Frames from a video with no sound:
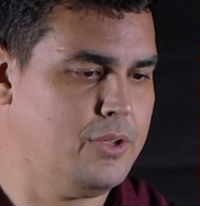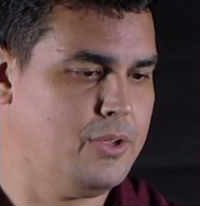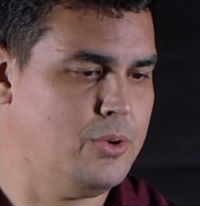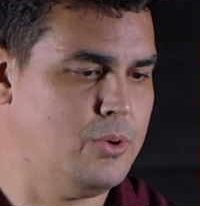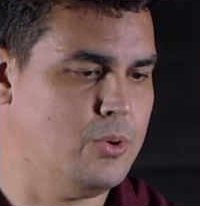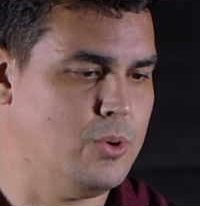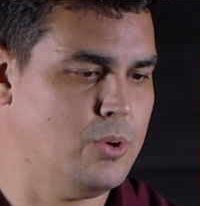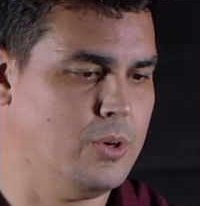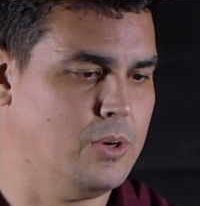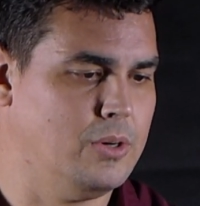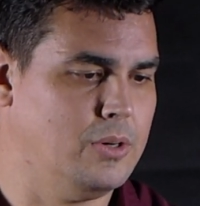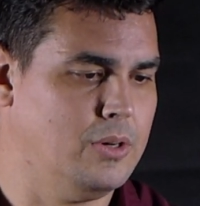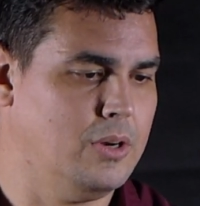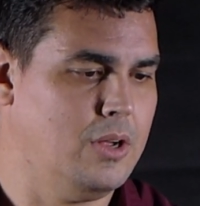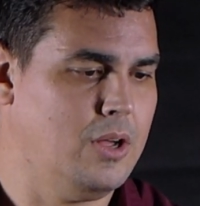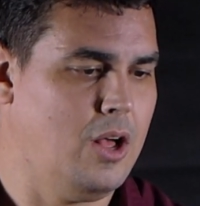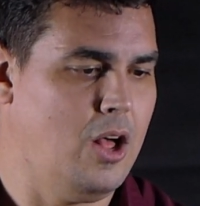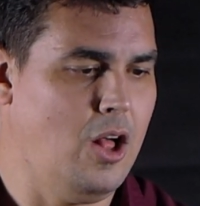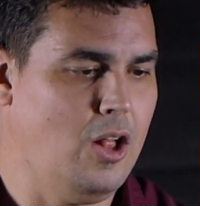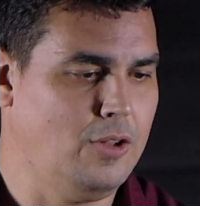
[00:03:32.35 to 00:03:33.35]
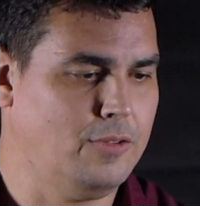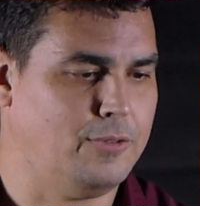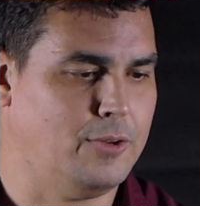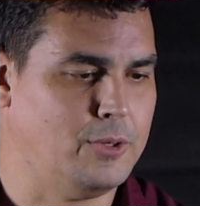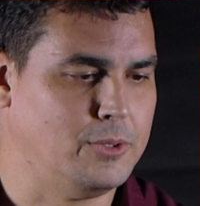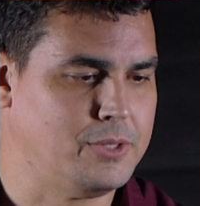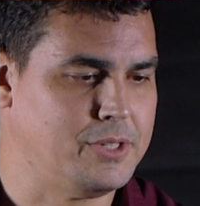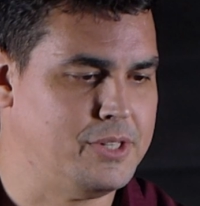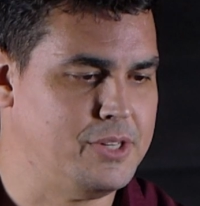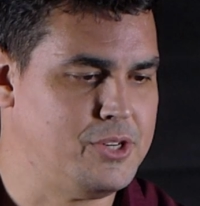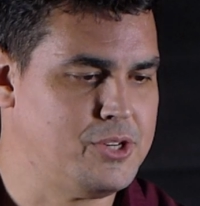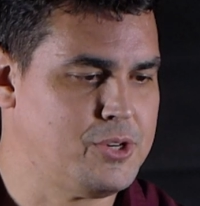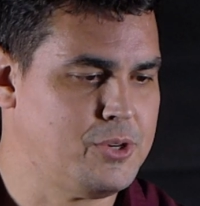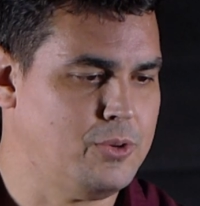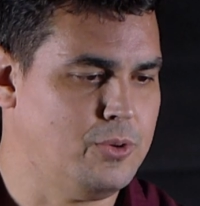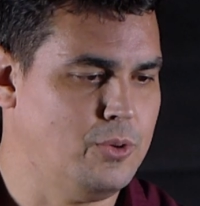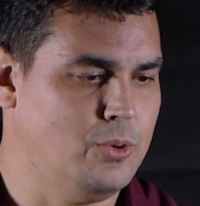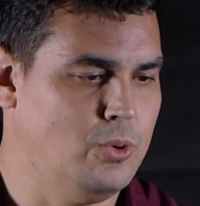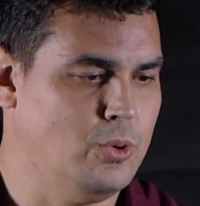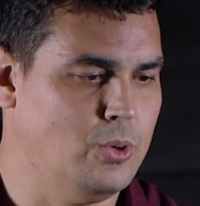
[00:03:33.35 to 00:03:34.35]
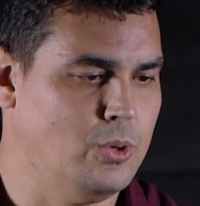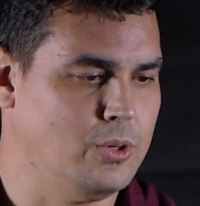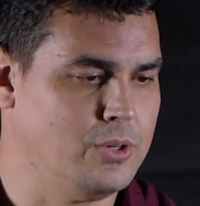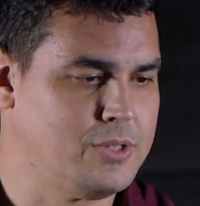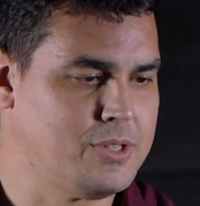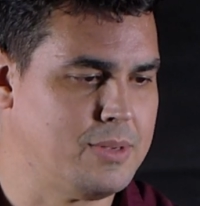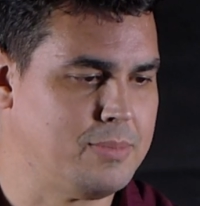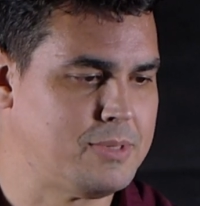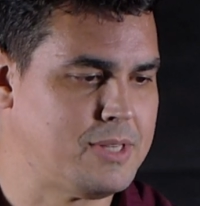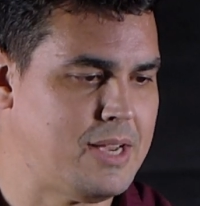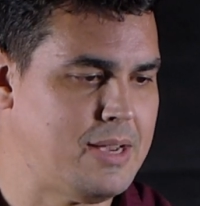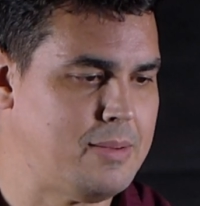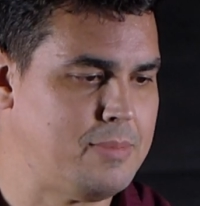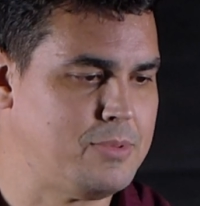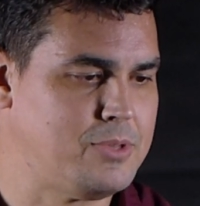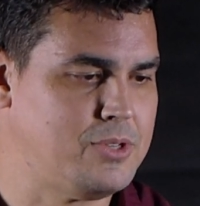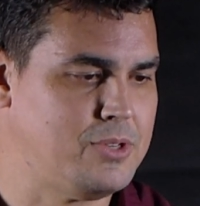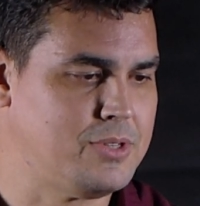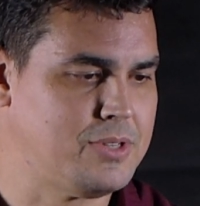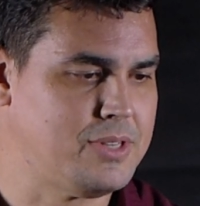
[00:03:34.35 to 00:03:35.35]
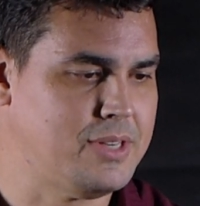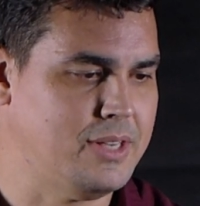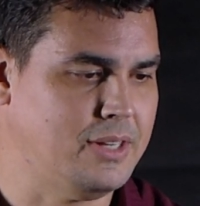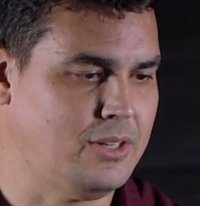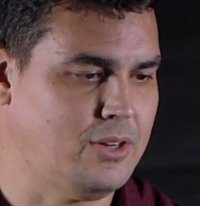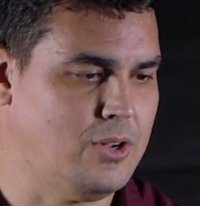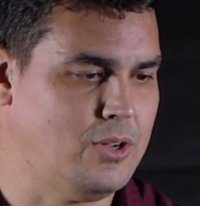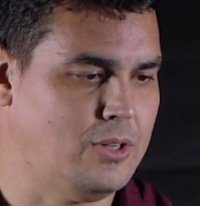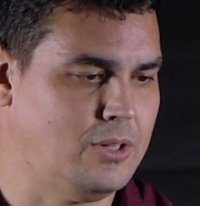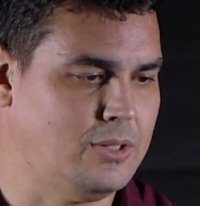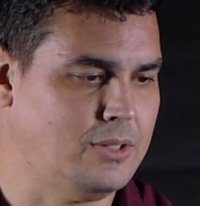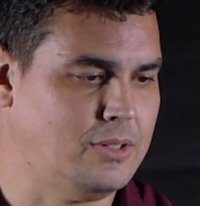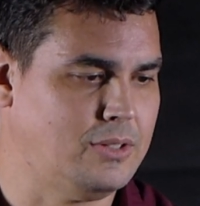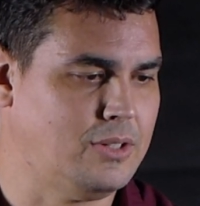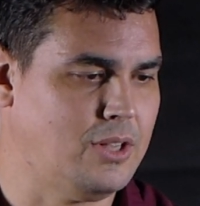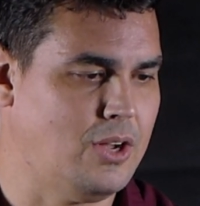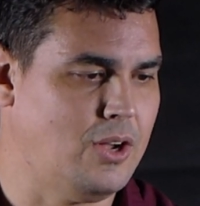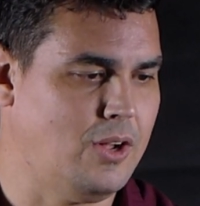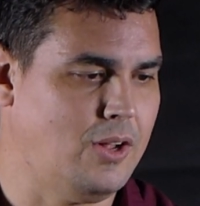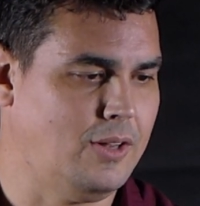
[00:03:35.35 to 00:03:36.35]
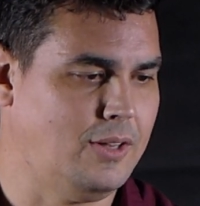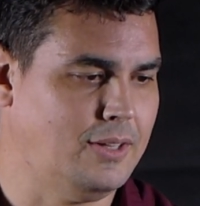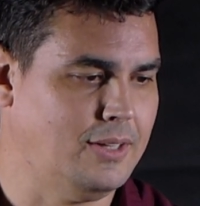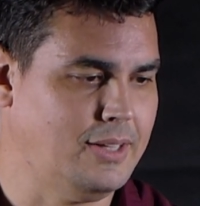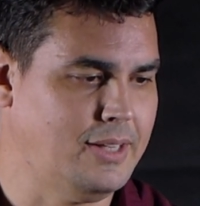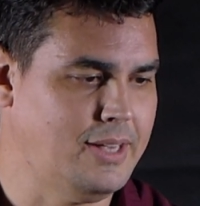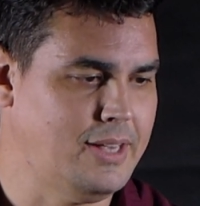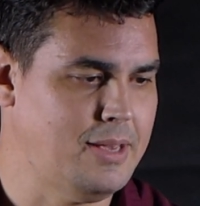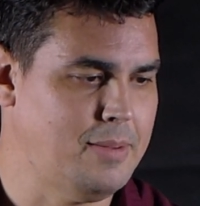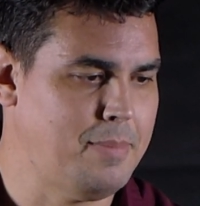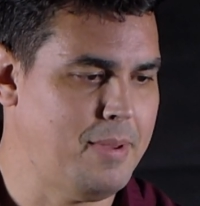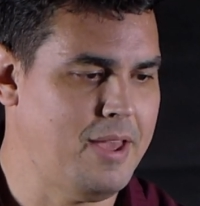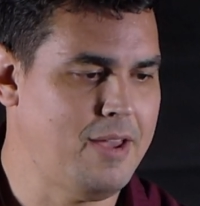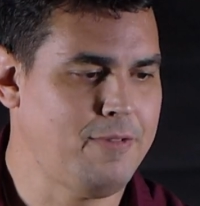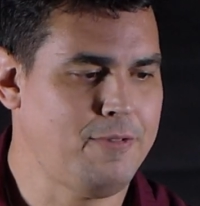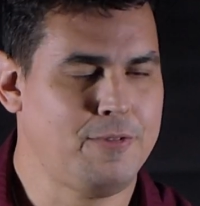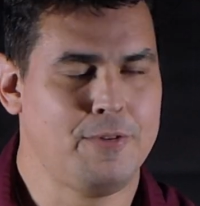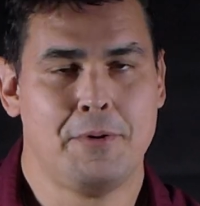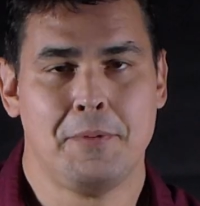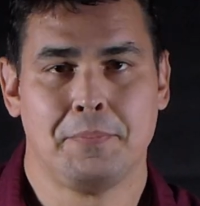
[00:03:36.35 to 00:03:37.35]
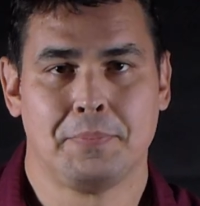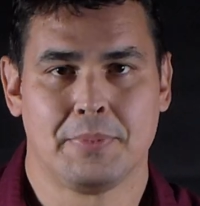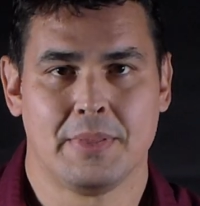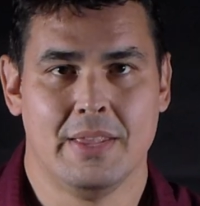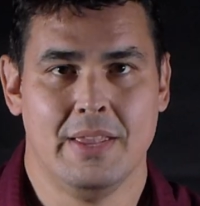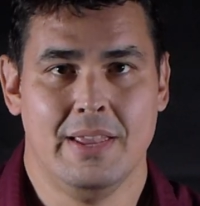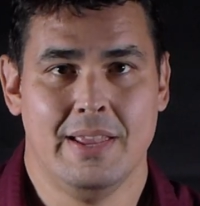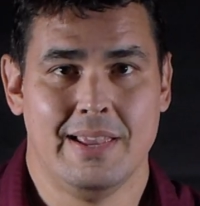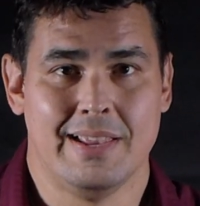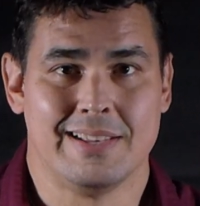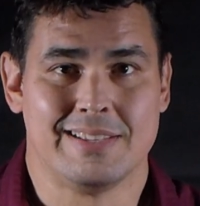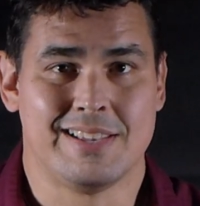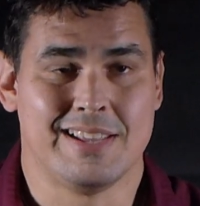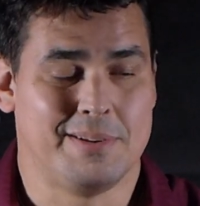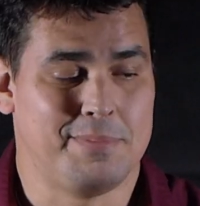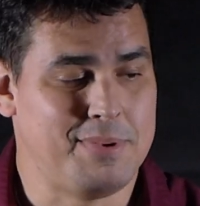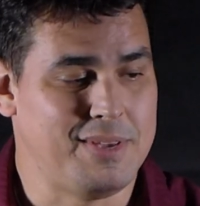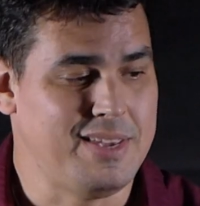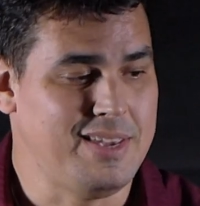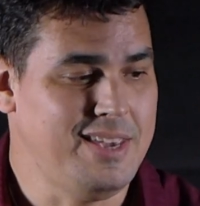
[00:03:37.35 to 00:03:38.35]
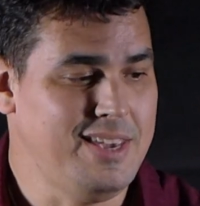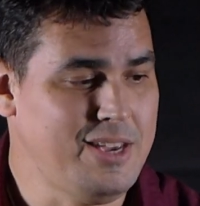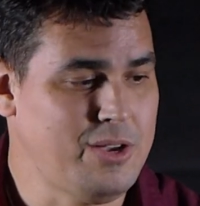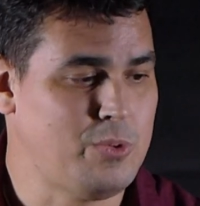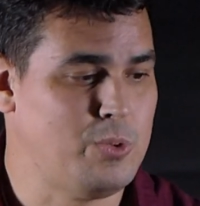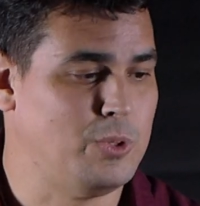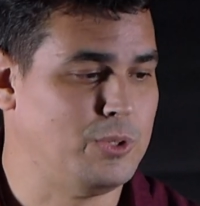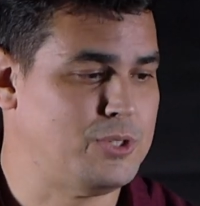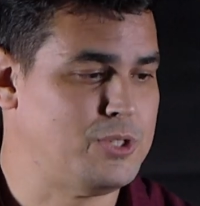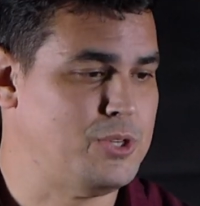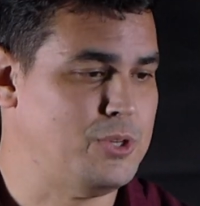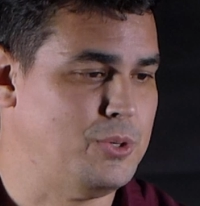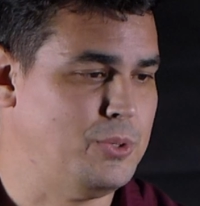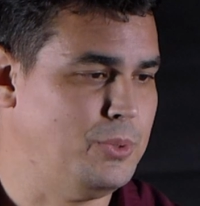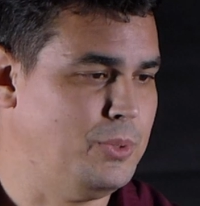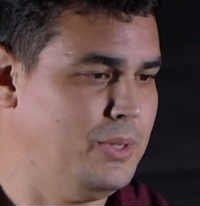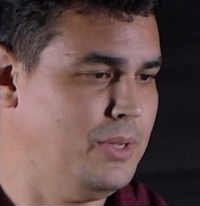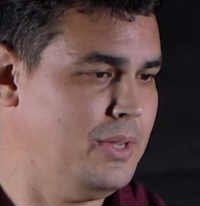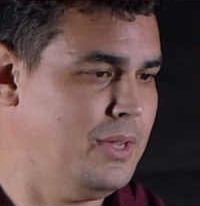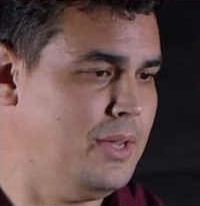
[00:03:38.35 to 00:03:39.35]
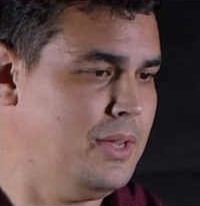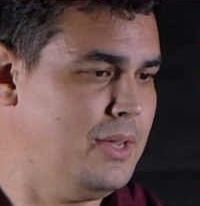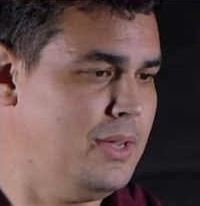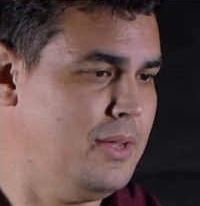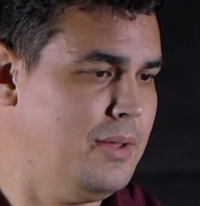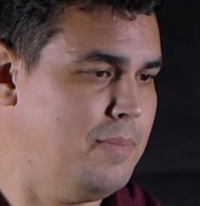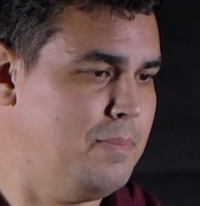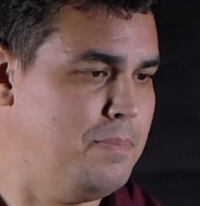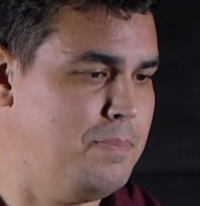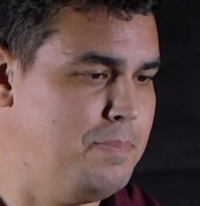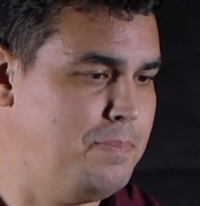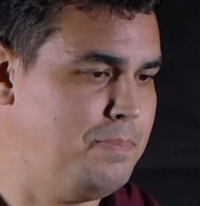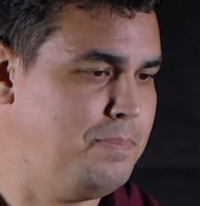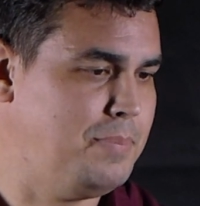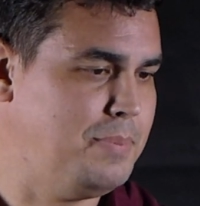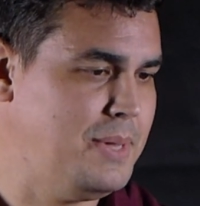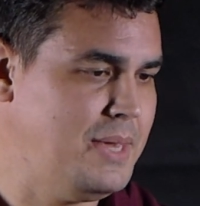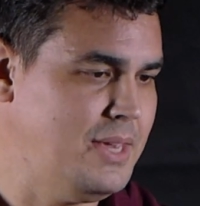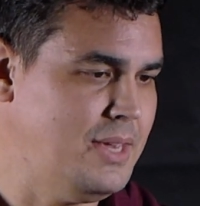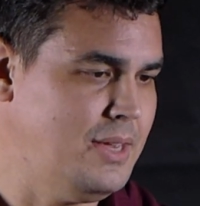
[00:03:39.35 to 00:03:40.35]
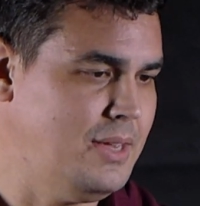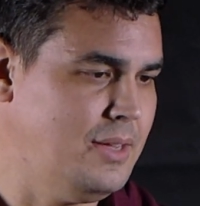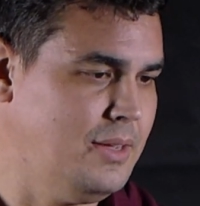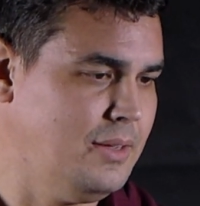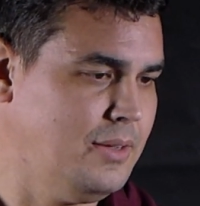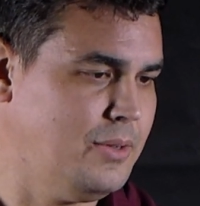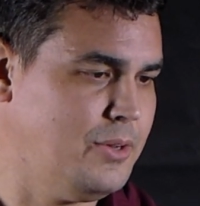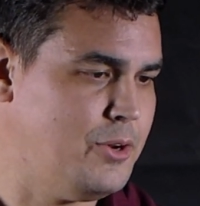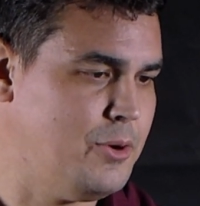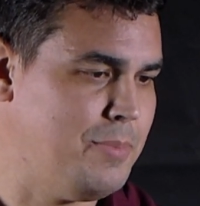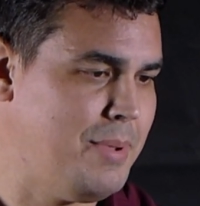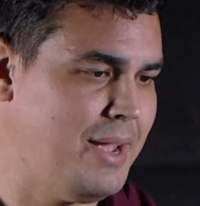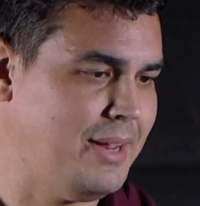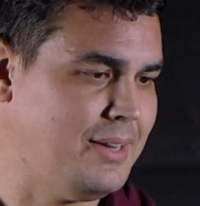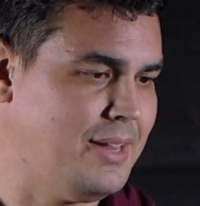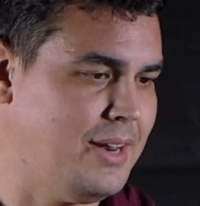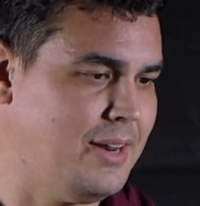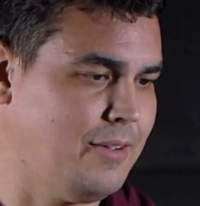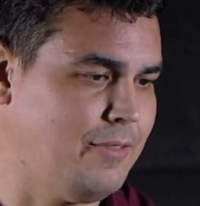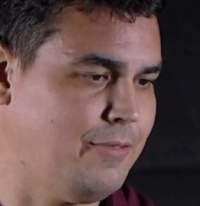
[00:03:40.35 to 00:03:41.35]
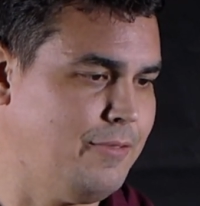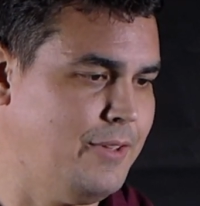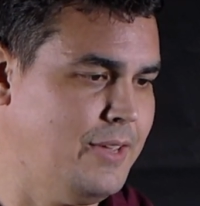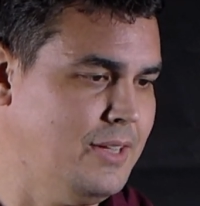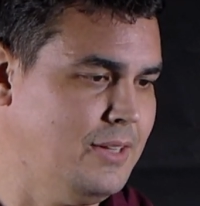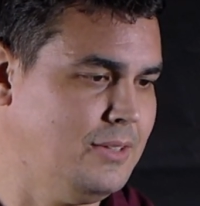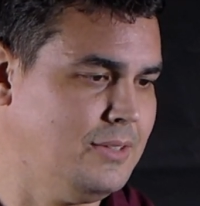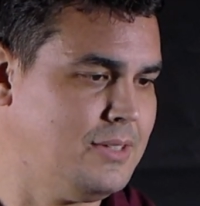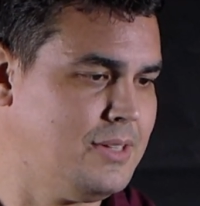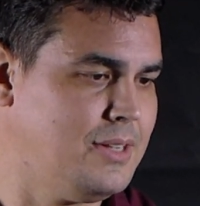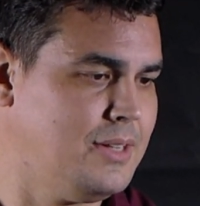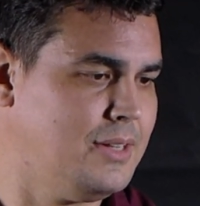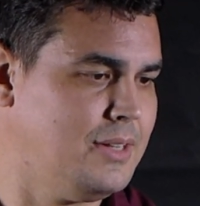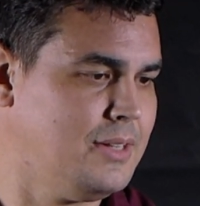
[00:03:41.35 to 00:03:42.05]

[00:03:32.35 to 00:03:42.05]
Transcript: your Hall voltage, or sometimes you'll see it called the Hall EMF, is going to be equal to B, your magnetic field,